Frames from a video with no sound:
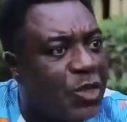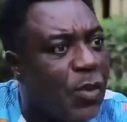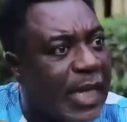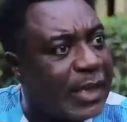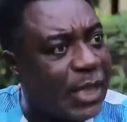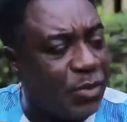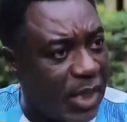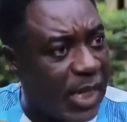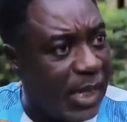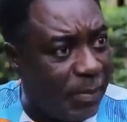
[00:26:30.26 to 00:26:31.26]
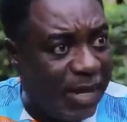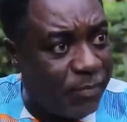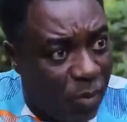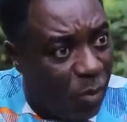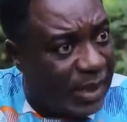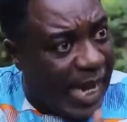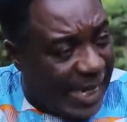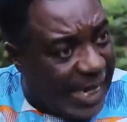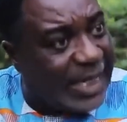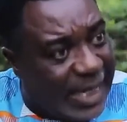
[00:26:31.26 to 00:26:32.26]
what else do I stand to gain apart
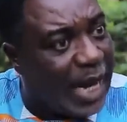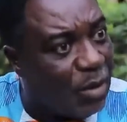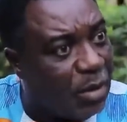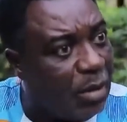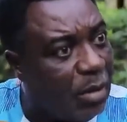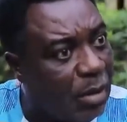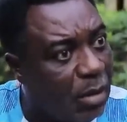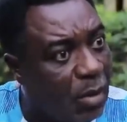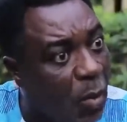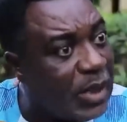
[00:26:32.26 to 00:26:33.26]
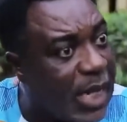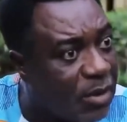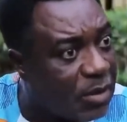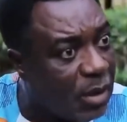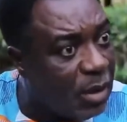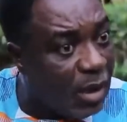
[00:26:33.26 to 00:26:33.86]
from what I get now? What